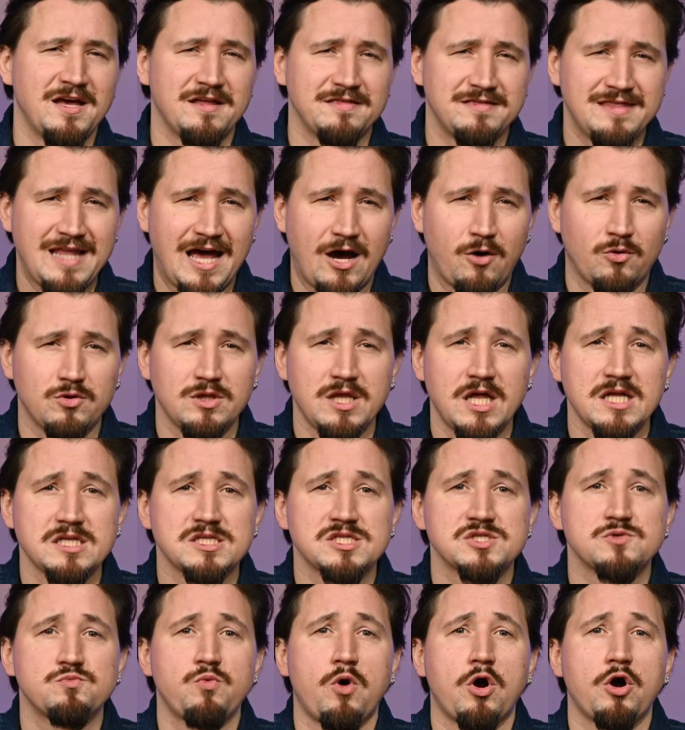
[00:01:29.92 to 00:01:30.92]
Now,
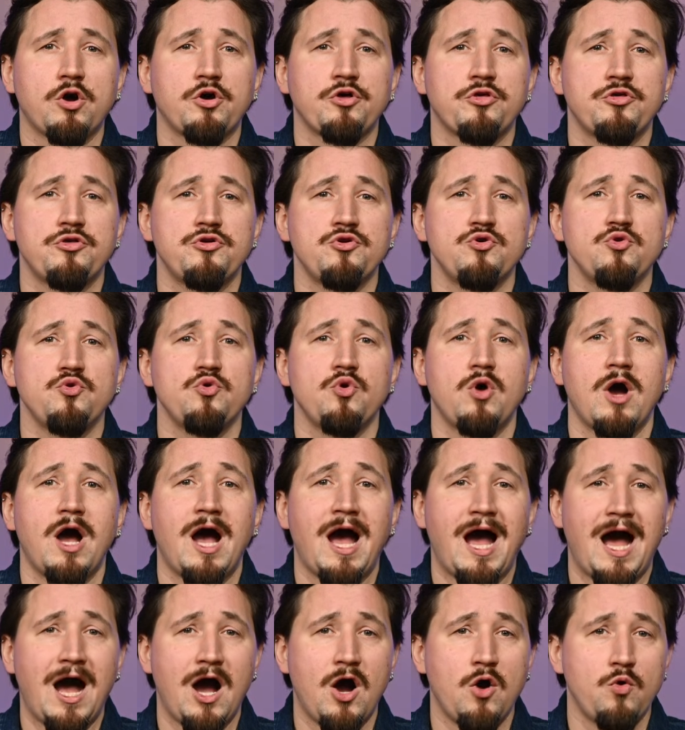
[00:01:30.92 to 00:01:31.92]
let's walk through
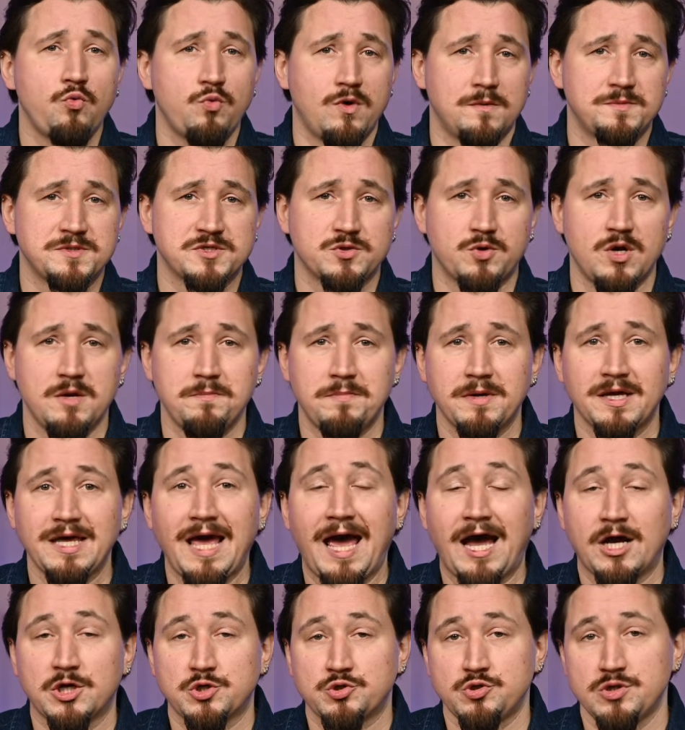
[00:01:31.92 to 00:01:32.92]
how web scraping
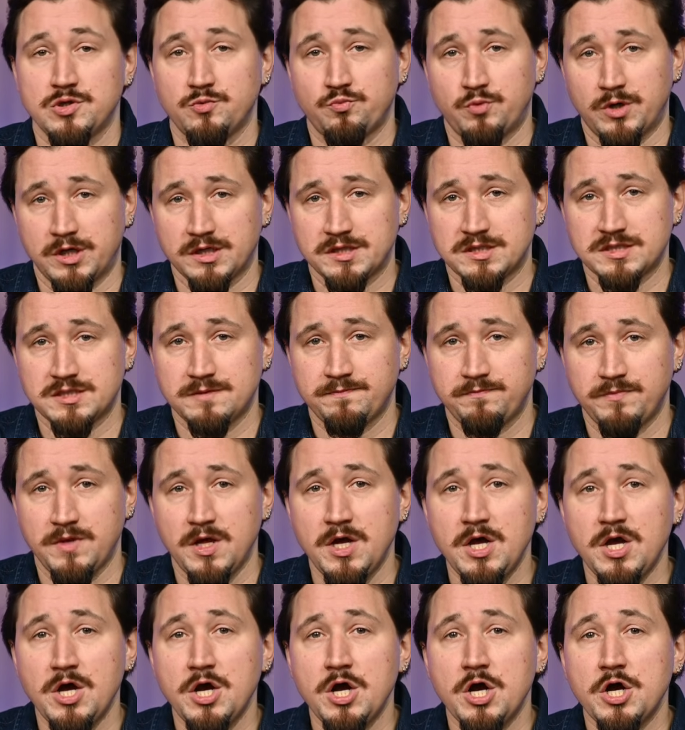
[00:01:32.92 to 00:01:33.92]
actually works.
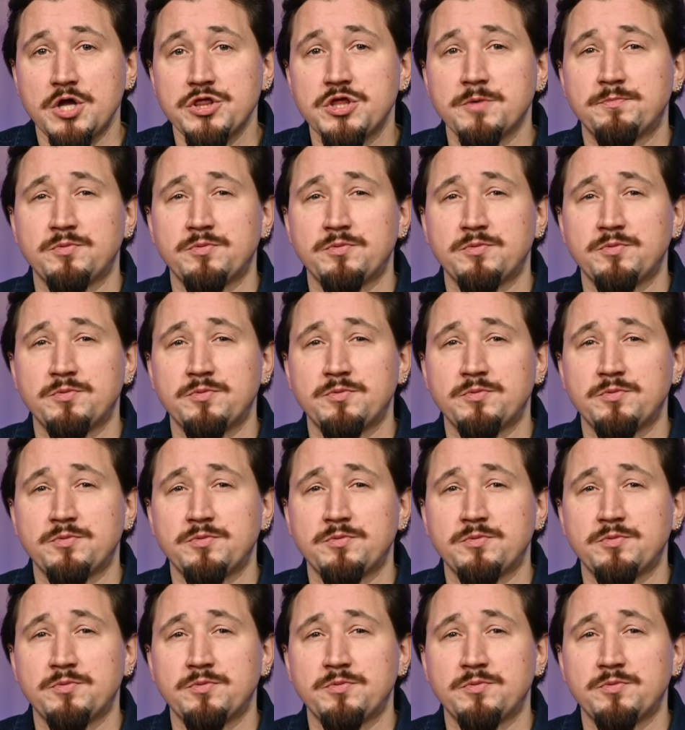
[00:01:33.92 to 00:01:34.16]
The